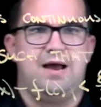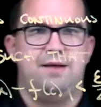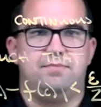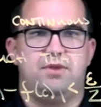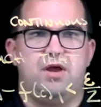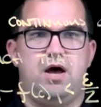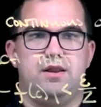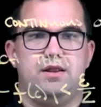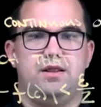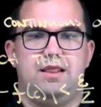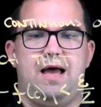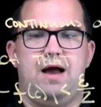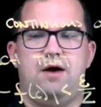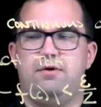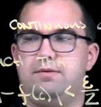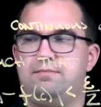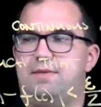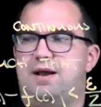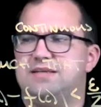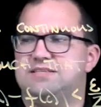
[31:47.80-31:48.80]
I'm not
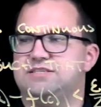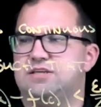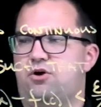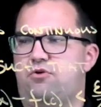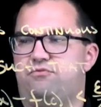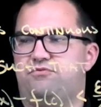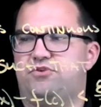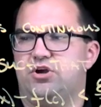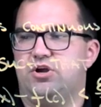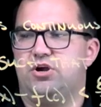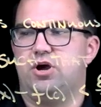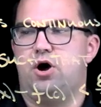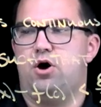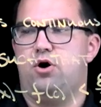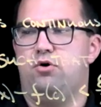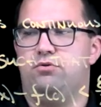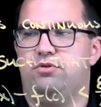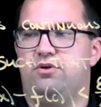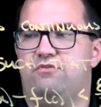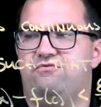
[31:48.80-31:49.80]
allowing myself to
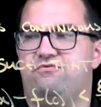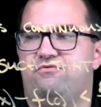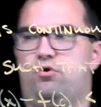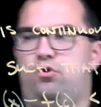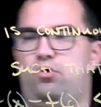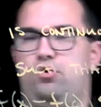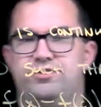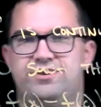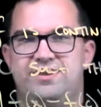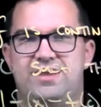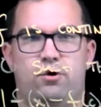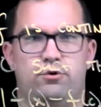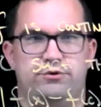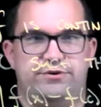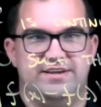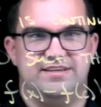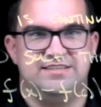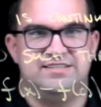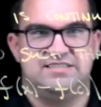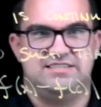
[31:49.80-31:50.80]
go the full
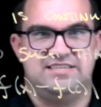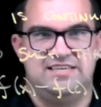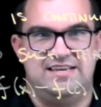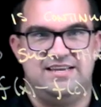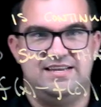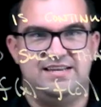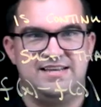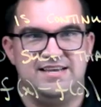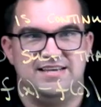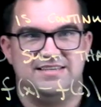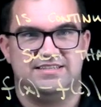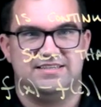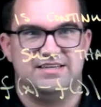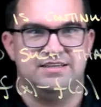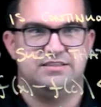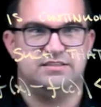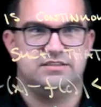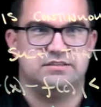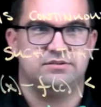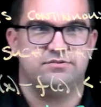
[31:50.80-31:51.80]
delta C
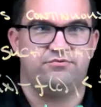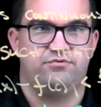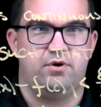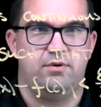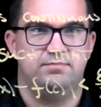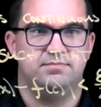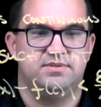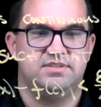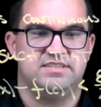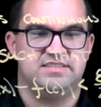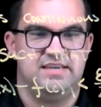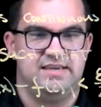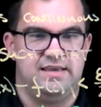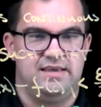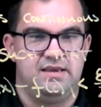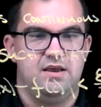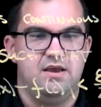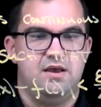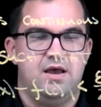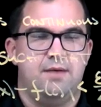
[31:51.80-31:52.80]
distance from
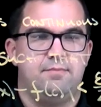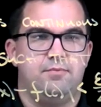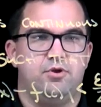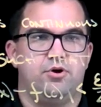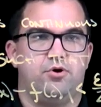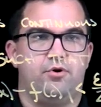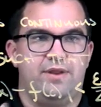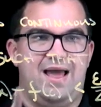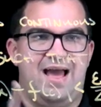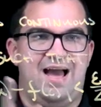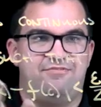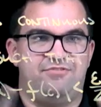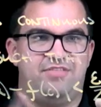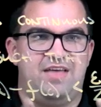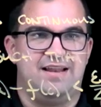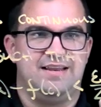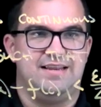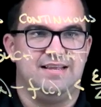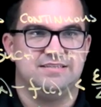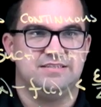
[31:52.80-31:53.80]
C. I'm only going half
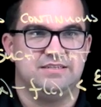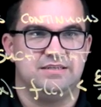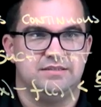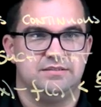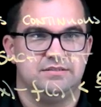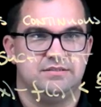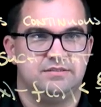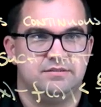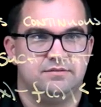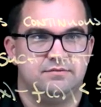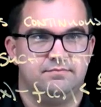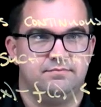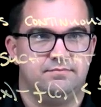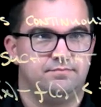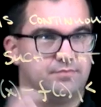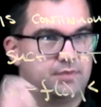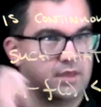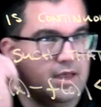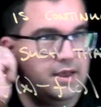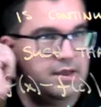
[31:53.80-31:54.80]
that distance.
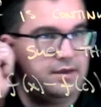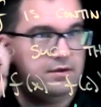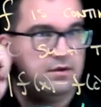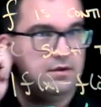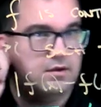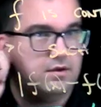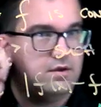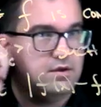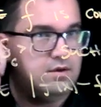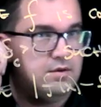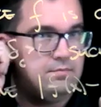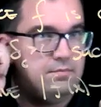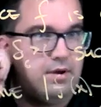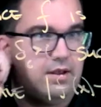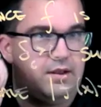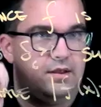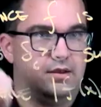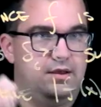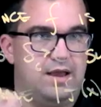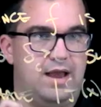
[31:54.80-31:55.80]
Okay.
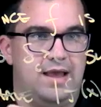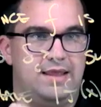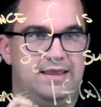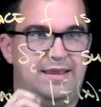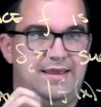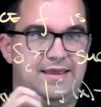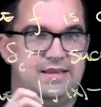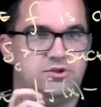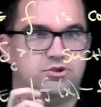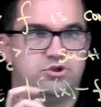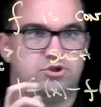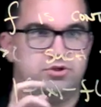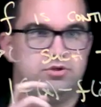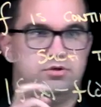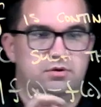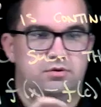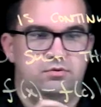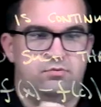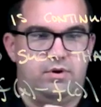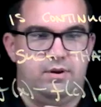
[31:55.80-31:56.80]
But at
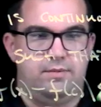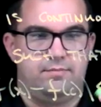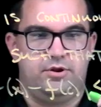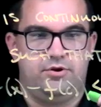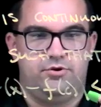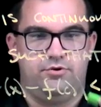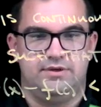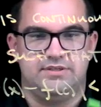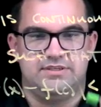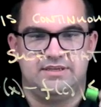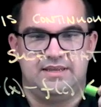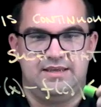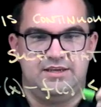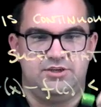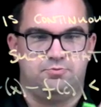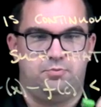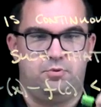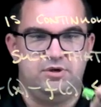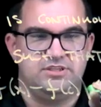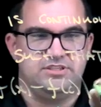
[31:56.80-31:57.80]
each, what I'm going to do is at
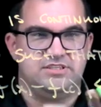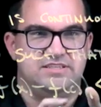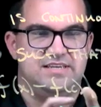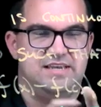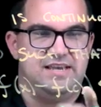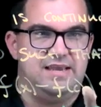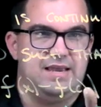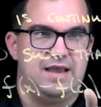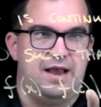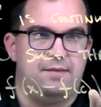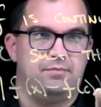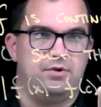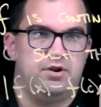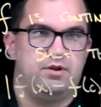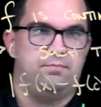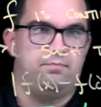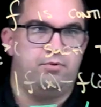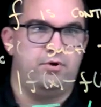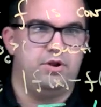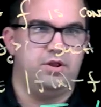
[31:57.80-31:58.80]
each point C, I'm
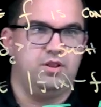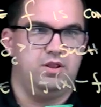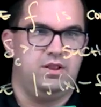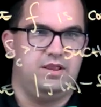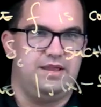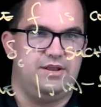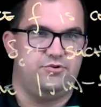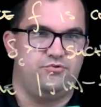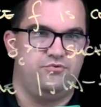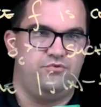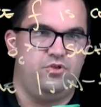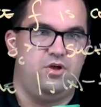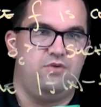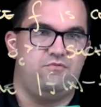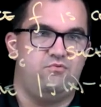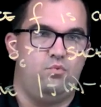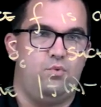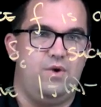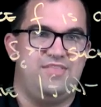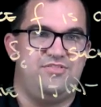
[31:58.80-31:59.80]
going to put a little interval
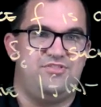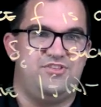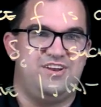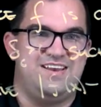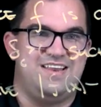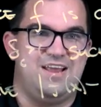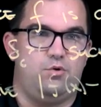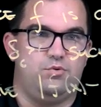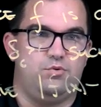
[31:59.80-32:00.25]
of width